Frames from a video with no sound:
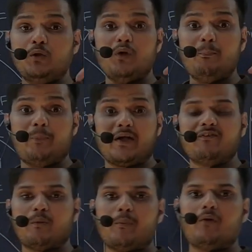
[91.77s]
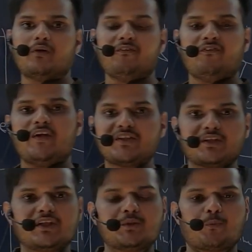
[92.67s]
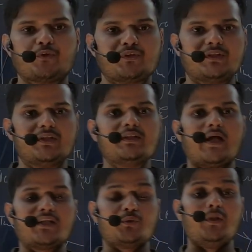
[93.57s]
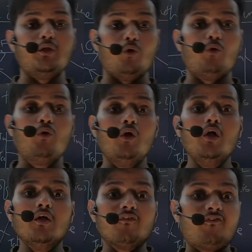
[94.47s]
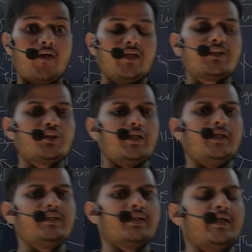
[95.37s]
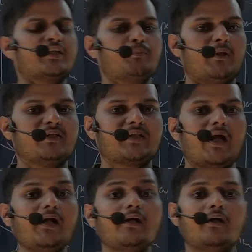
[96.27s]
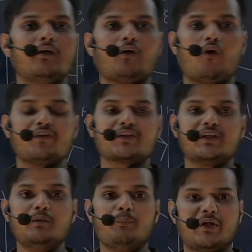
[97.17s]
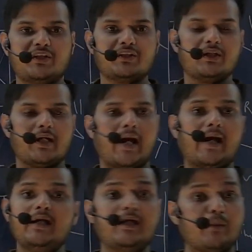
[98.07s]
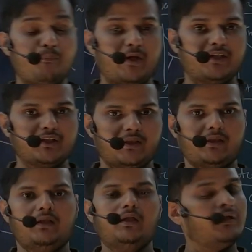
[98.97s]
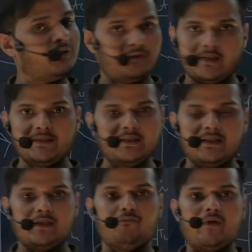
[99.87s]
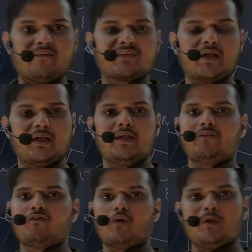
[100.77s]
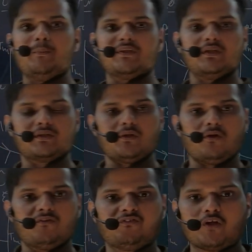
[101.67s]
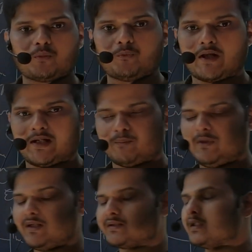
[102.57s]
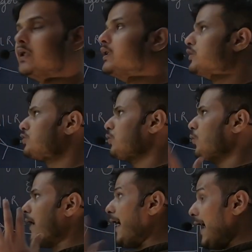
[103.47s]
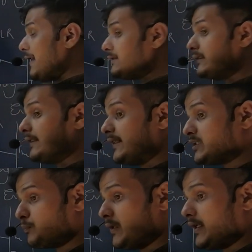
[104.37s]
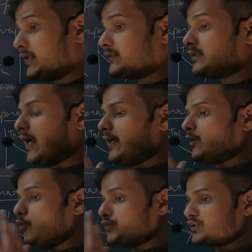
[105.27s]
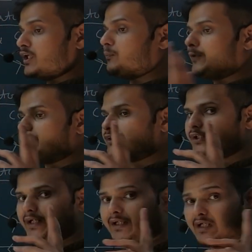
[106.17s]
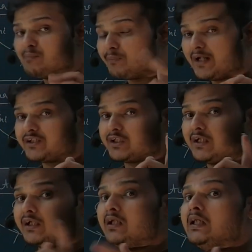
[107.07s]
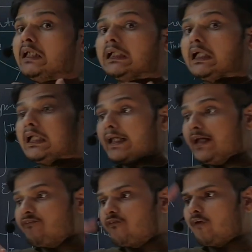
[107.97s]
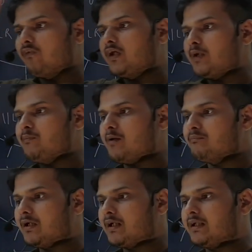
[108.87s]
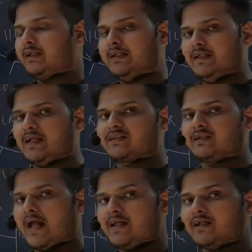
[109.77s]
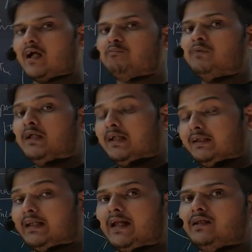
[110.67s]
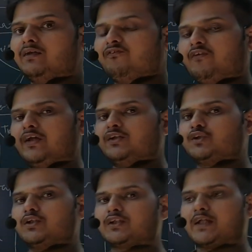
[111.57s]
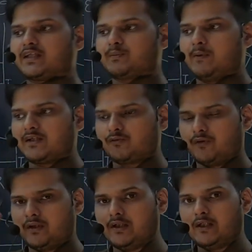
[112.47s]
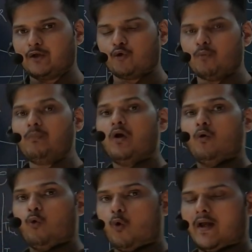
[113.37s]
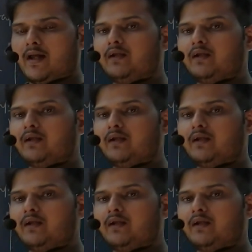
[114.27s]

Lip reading: a brief about the phase change processes. As we know, phase change takes place at constant pressure and temperature, isn't it? We have studied it from the basics law of thermodynamics. So as it takes place at constant pressure and temperature, if we will remember the TS diagram, then the phase change takes place within the dome, where